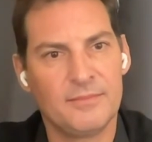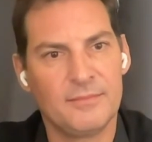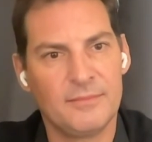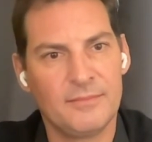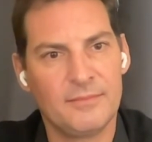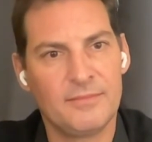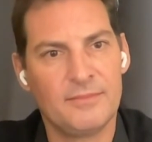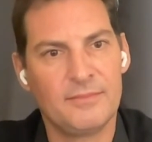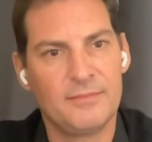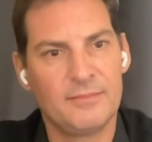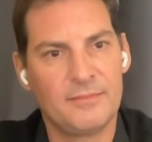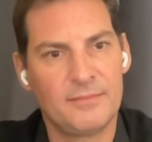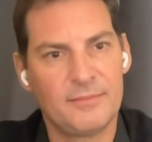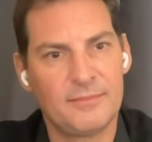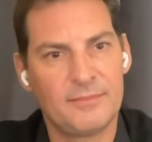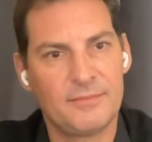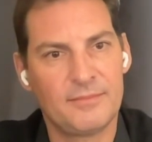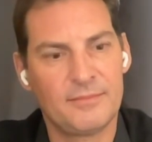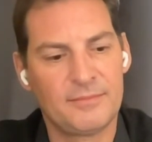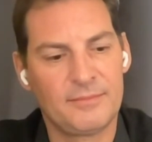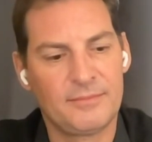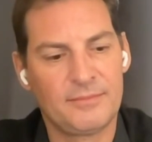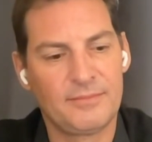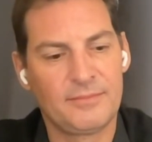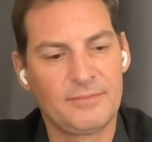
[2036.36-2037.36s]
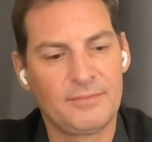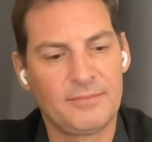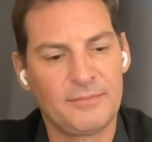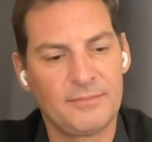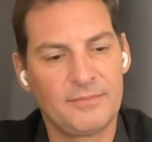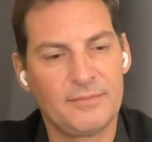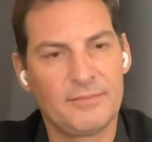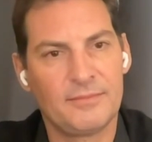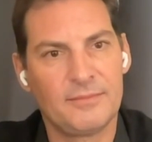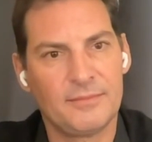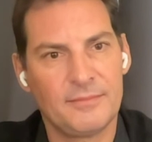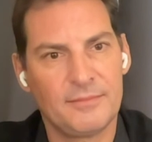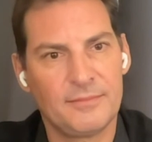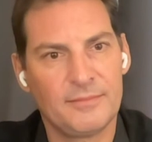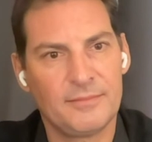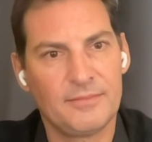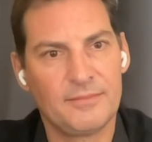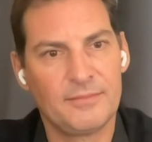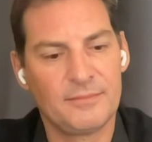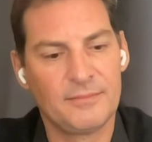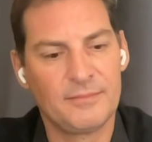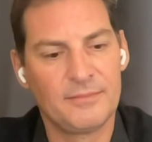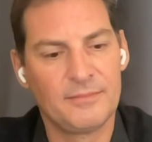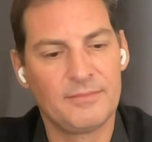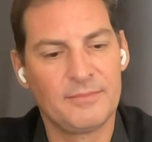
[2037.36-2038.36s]

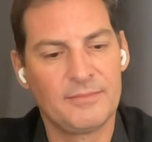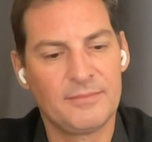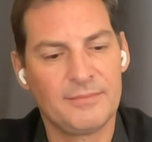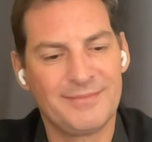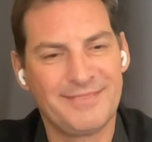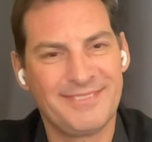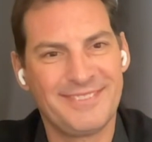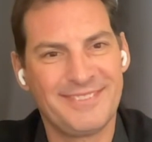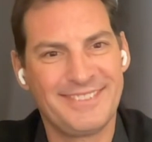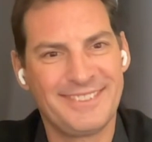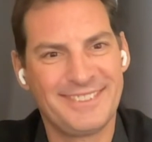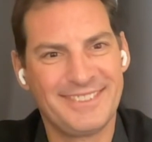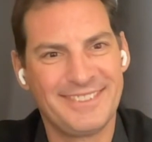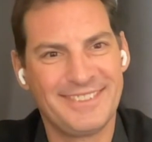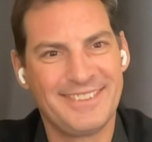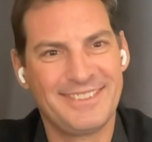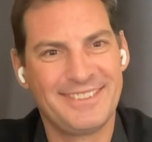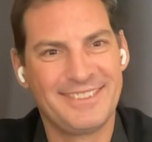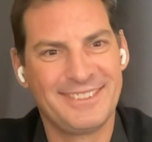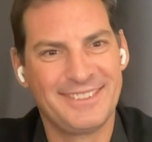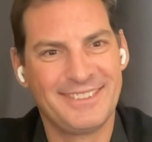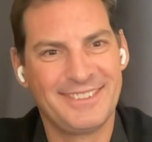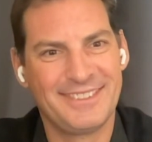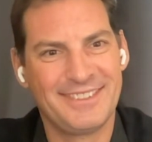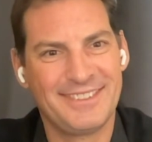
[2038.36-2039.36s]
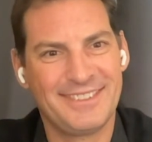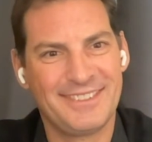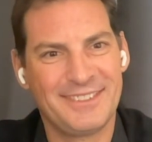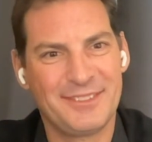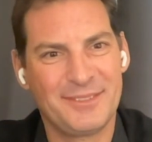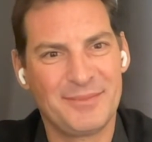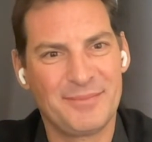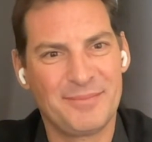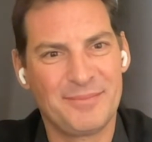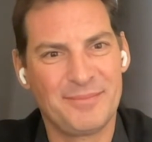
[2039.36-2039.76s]
(silent)